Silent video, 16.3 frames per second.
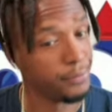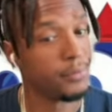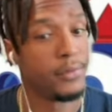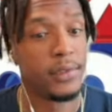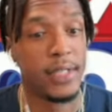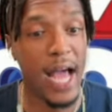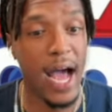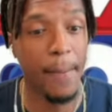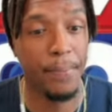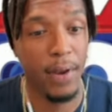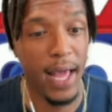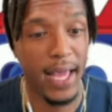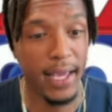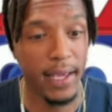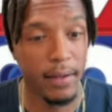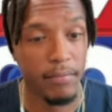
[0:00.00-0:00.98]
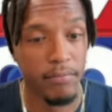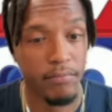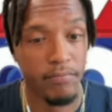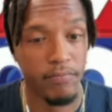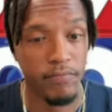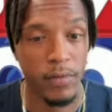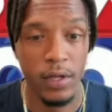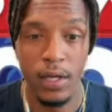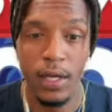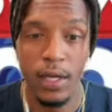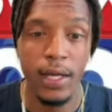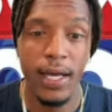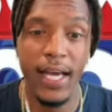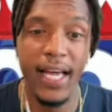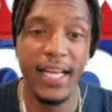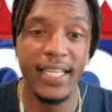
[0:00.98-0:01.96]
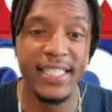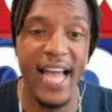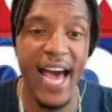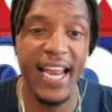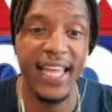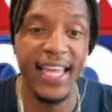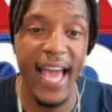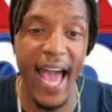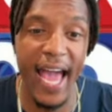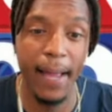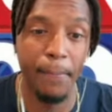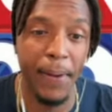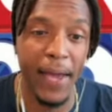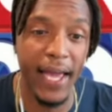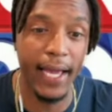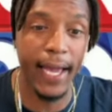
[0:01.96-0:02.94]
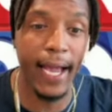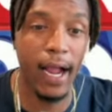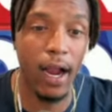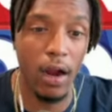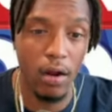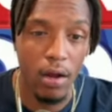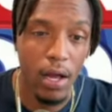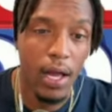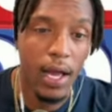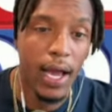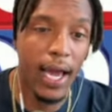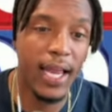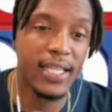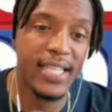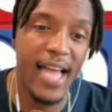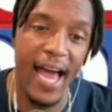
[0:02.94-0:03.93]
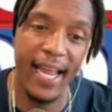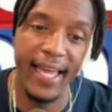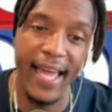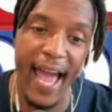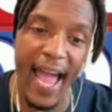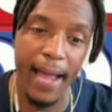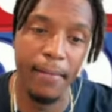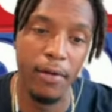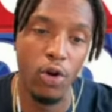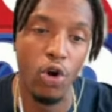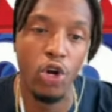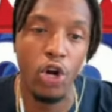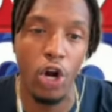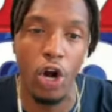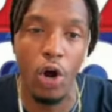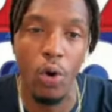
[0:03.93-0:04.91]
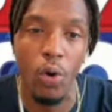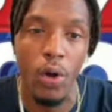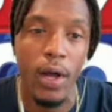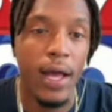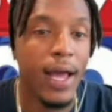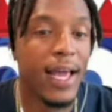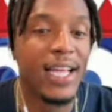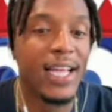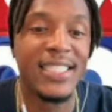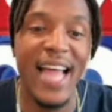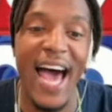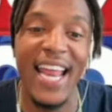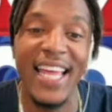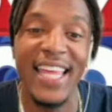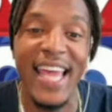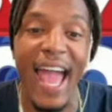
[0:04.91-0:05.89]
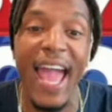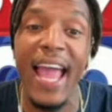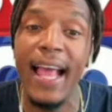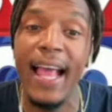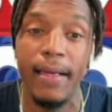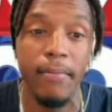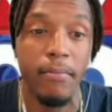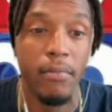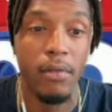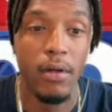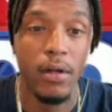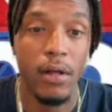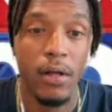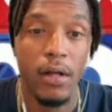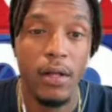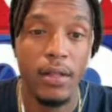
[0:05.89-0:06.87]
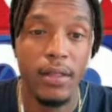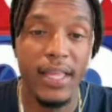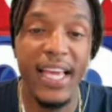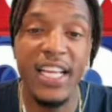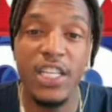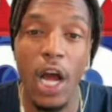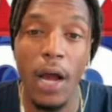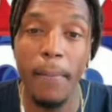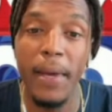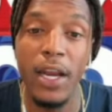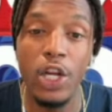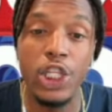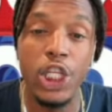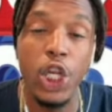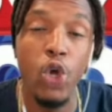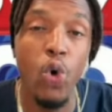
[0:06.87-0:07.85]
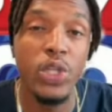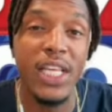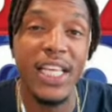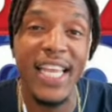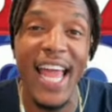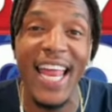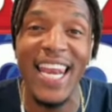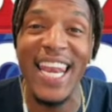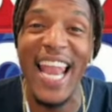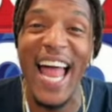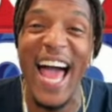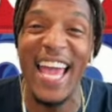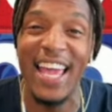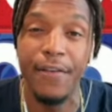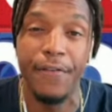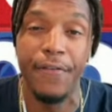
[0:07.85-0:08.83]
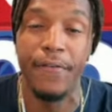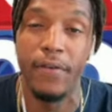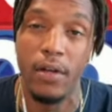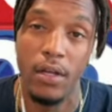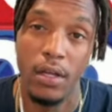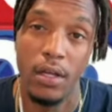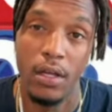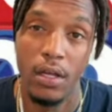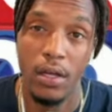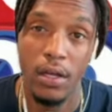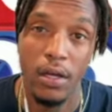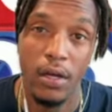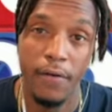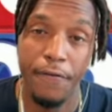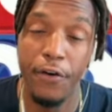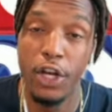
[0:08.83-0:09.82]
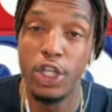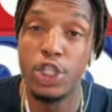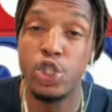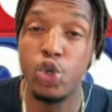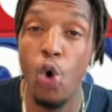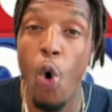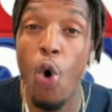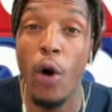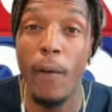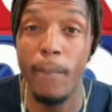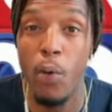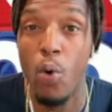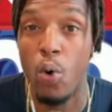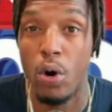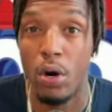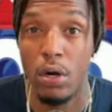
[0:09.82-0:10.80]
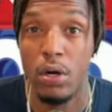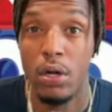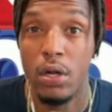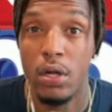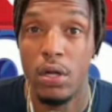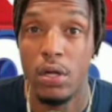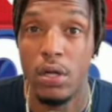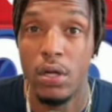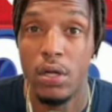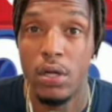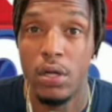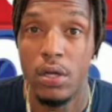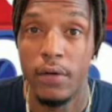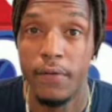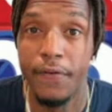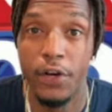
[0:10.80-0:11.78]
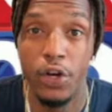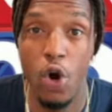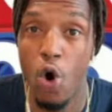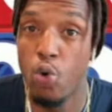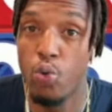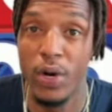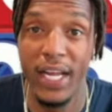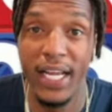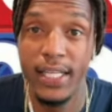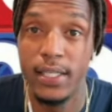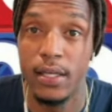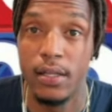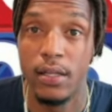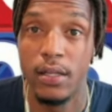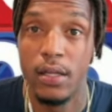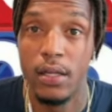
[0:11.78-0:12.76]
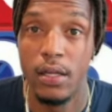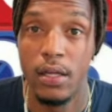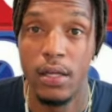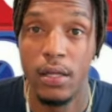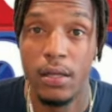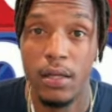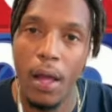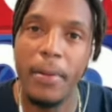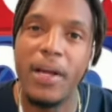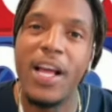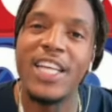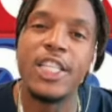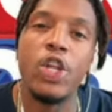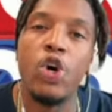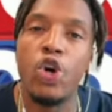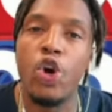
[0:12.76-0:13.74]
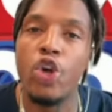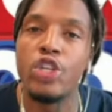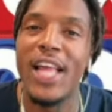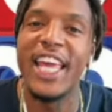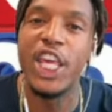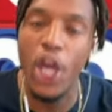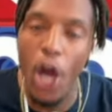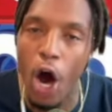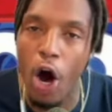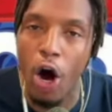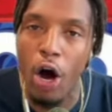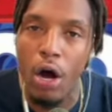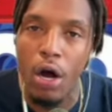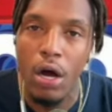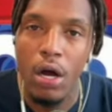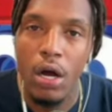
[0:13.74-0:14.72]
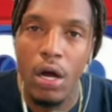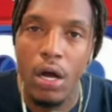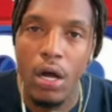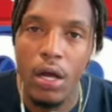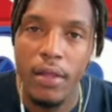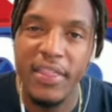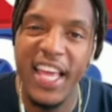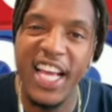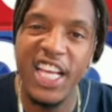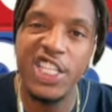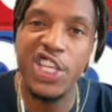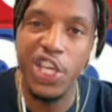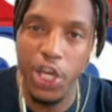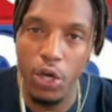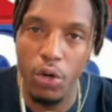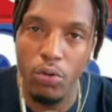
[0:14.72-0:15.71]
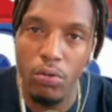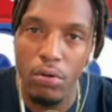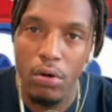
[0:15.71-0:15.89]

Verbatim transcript: Stop playing. It is not a game, pink hair. It is not a game, little girl. It is not a game. These young men is losing their life for the scoreboard for no reason. Because little girls like y'all think it's cute